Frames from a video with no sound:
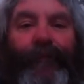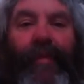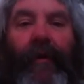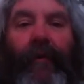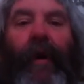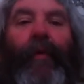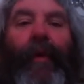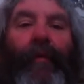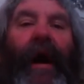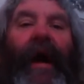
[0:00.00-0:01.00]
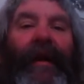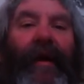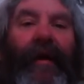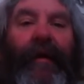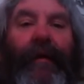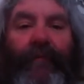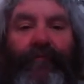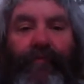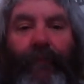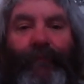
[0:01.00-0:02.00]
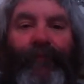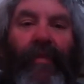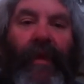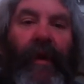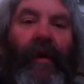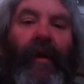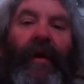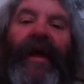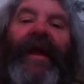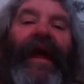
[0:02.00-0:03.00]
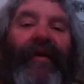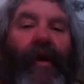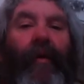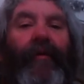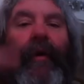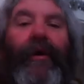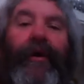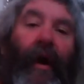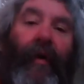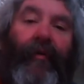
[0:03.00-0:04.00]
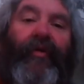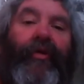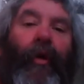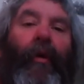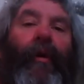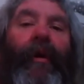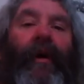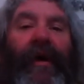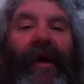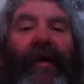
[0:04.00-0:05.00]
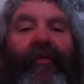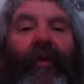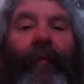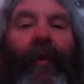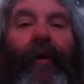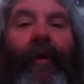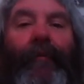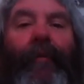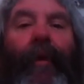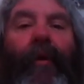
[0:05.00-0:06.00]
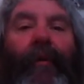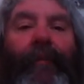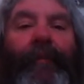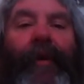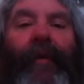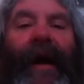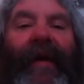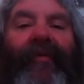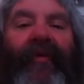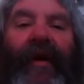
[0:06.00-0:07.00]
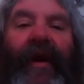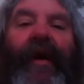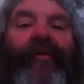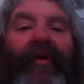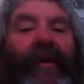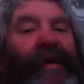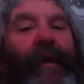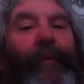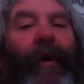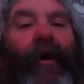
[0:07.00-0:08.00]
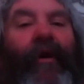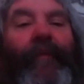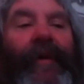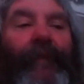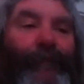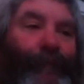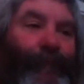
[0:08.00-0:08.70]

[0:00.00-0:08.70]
what we wanted, and then I had to go to another store and get some more few odds and ends, and came home and